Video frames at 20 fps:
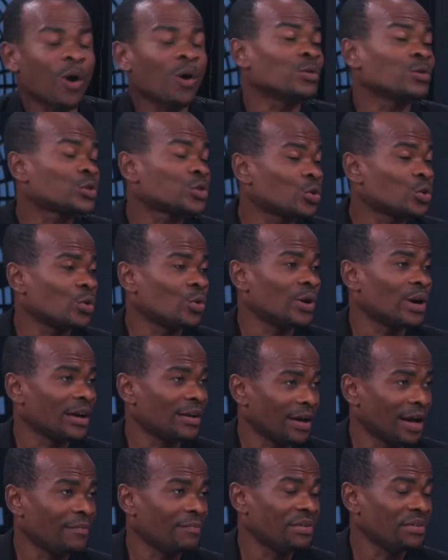also
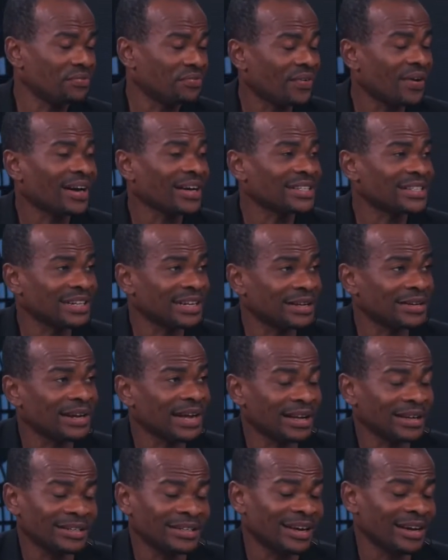been fighting
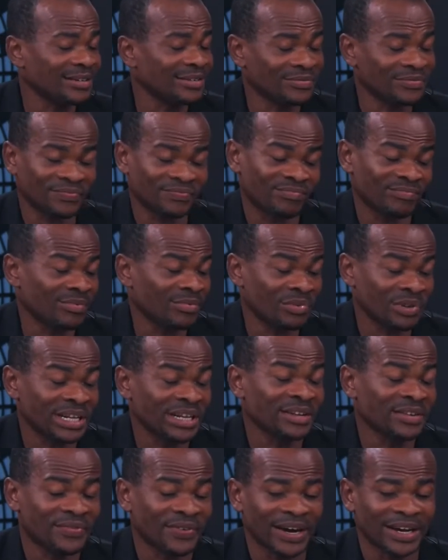and
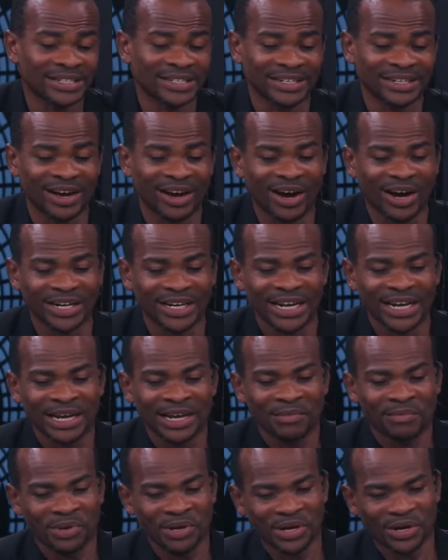really fighting hard
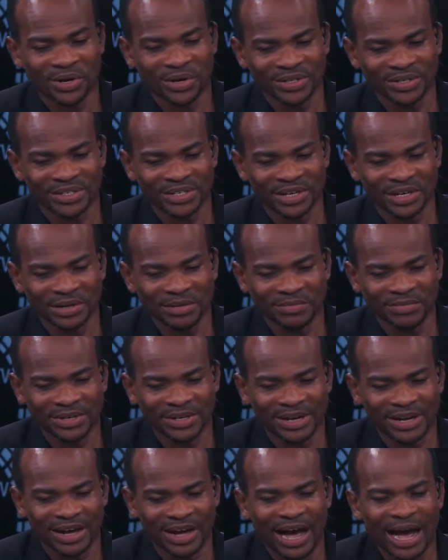because
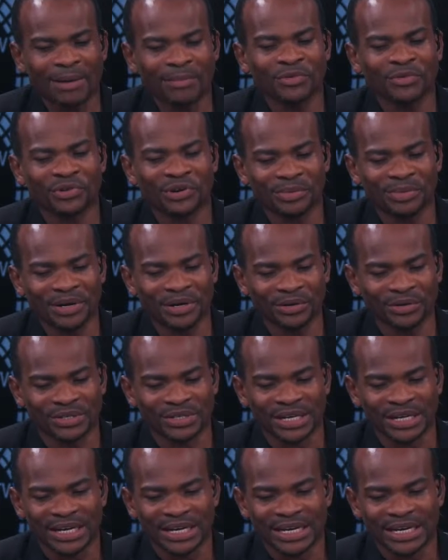armed
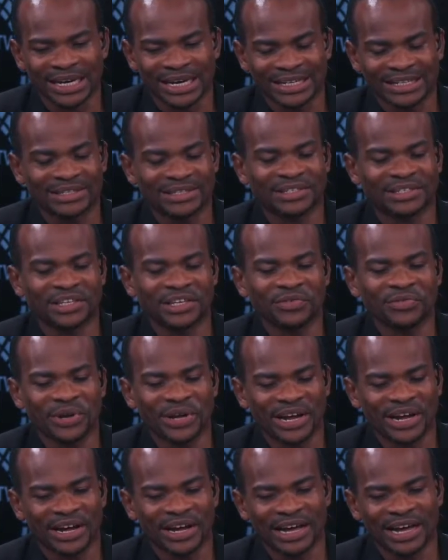rebels in
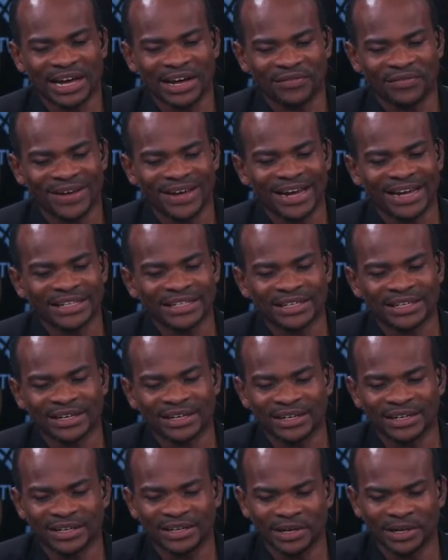Syria have
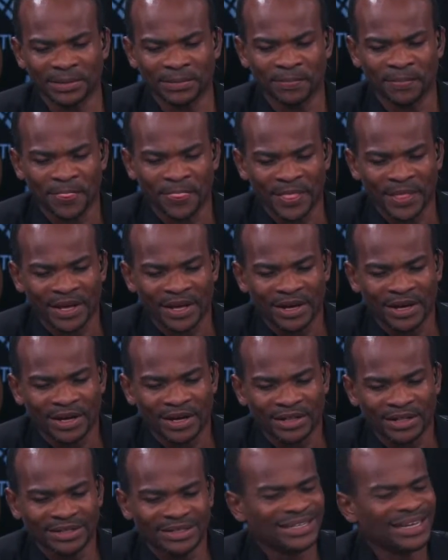entered
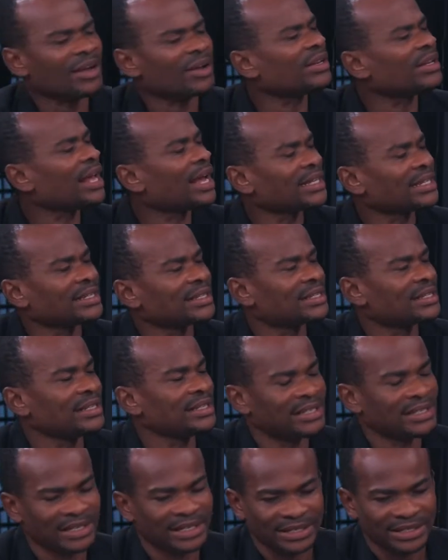the second largest
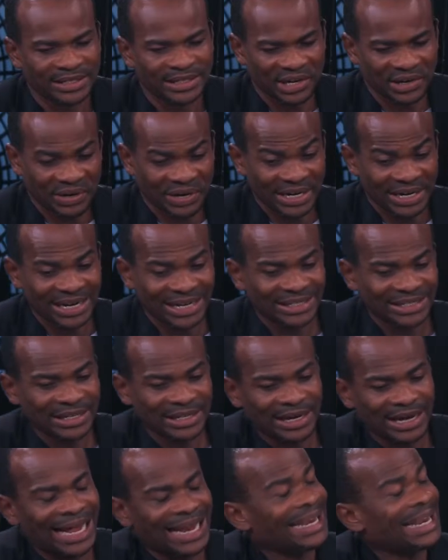city in Syria, and that's
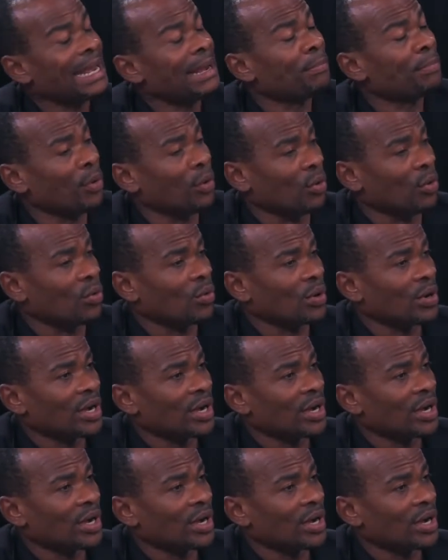Aleppo.